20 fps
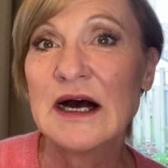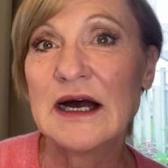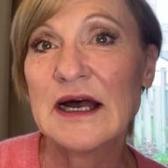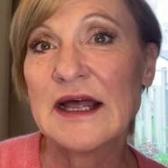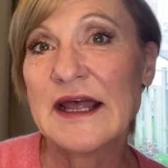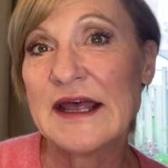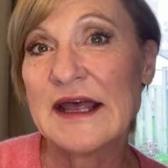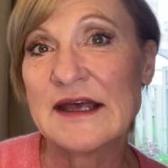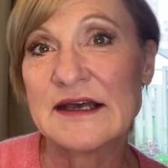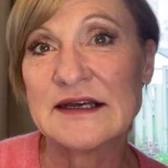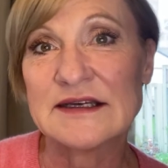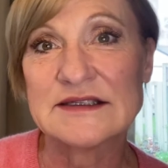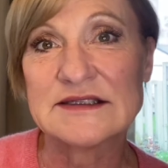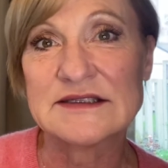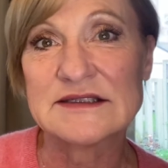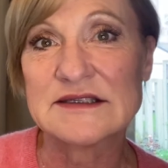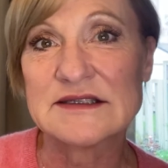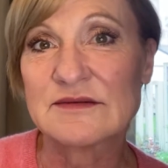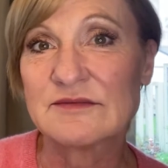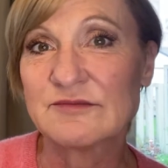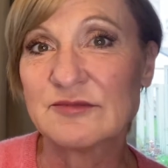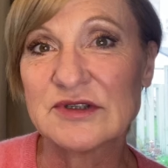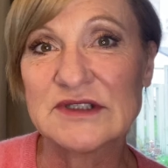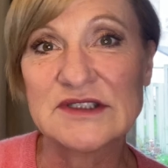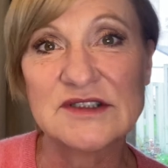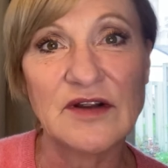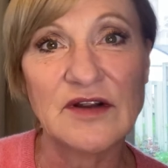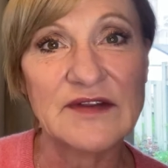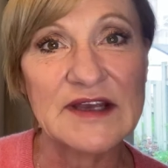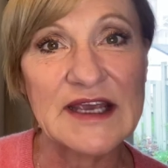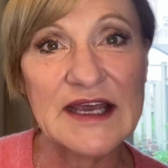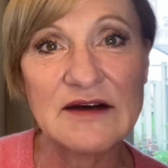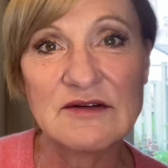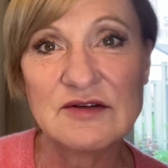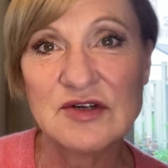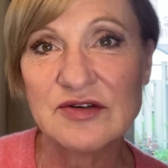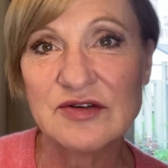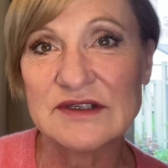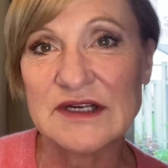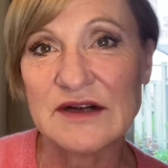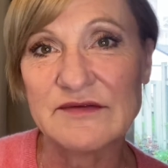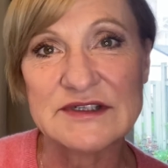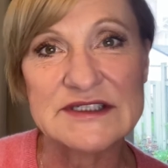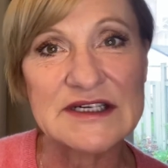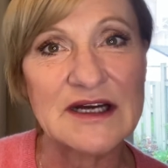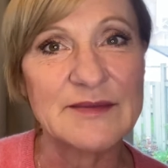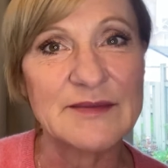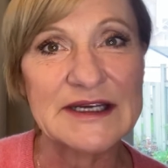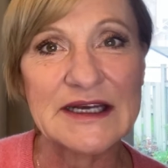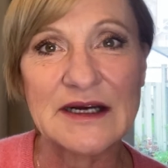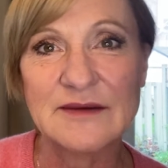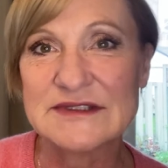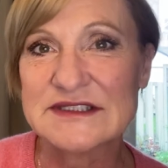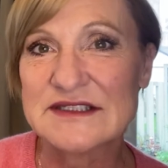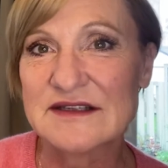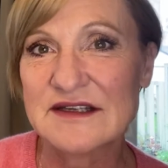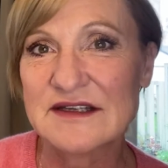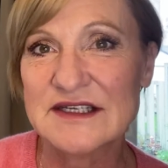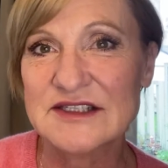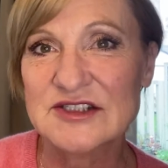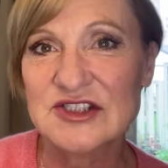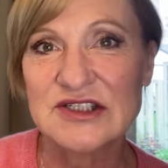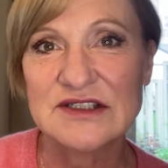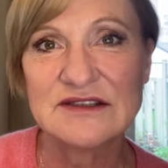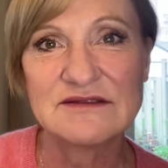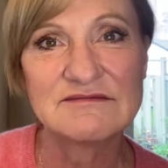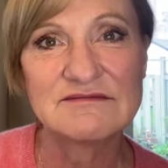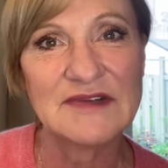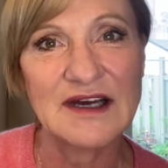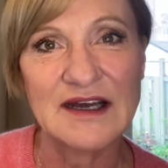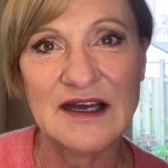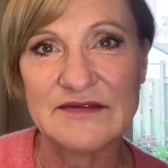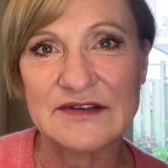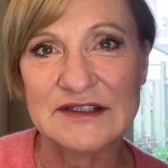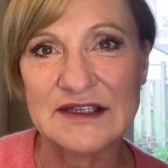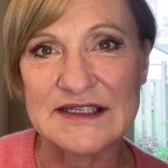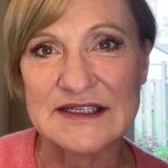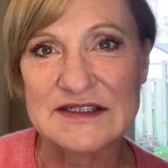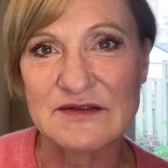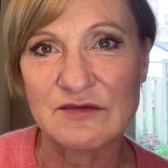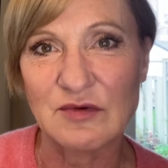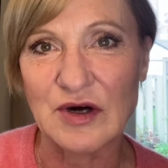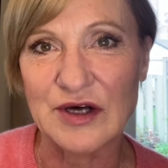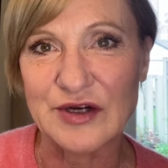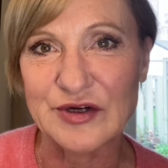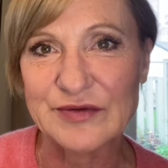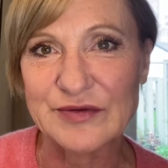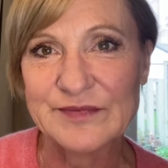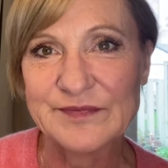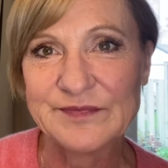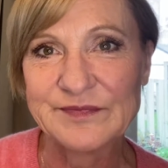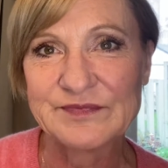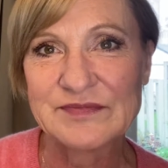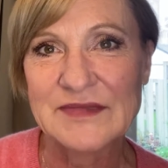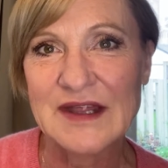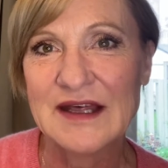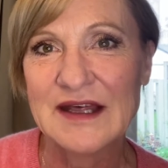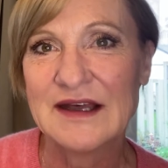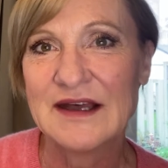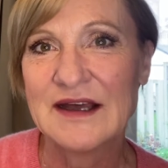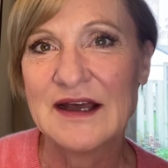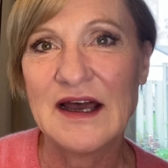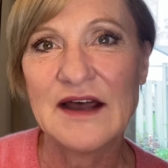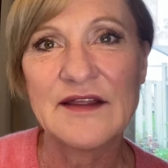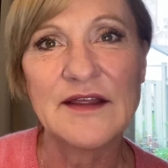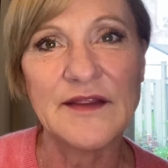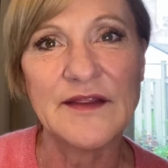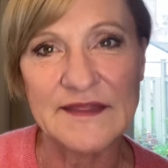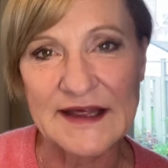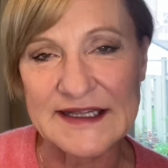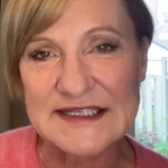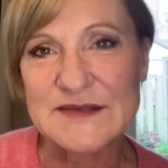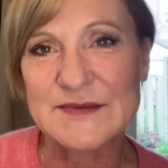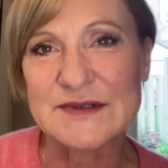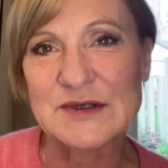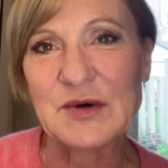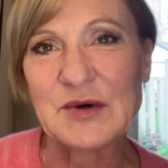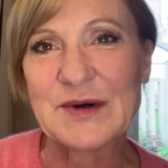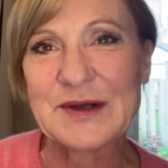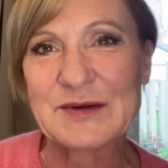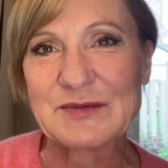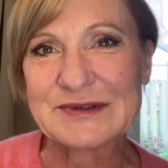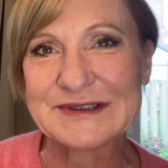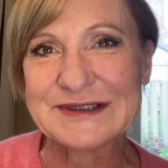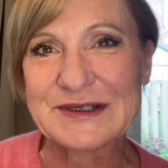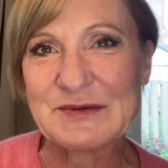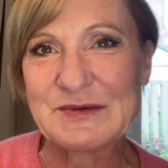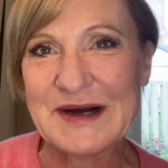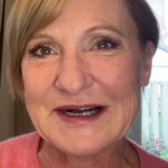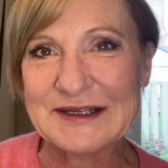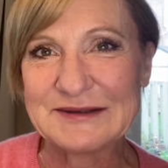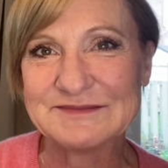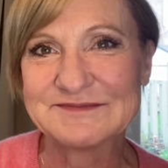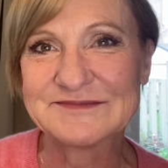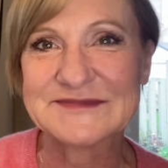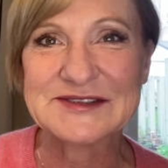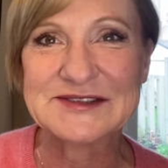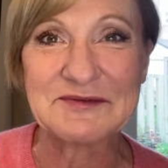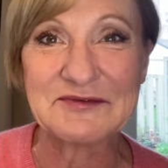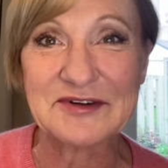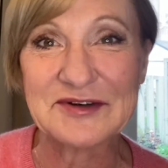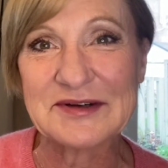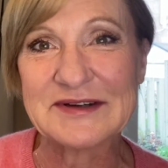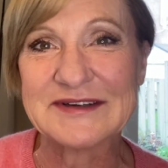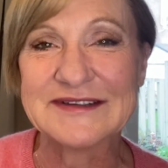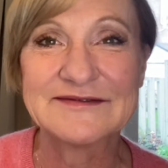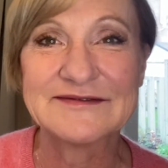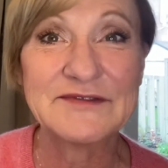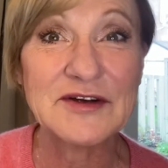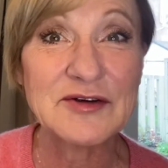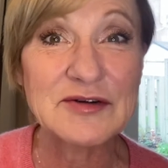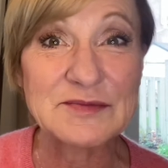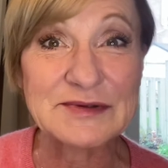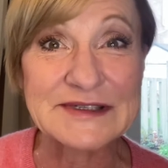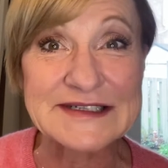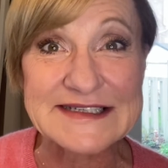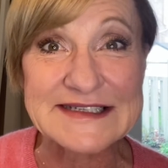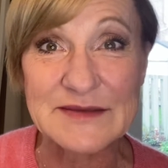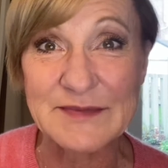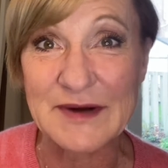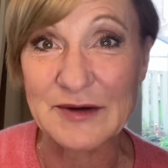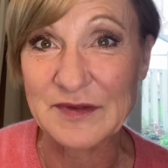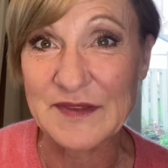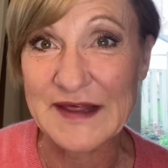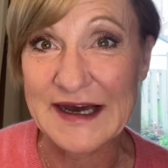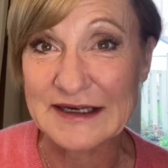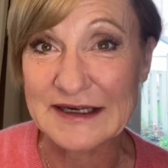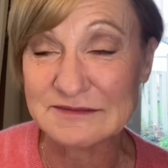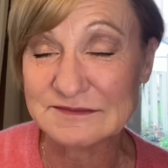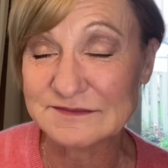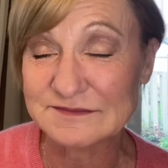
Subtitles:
and put it on the counter. And every time I come into the kitchen, I have a glass of water. And that's been going really well. So I'm very, very pleased about that.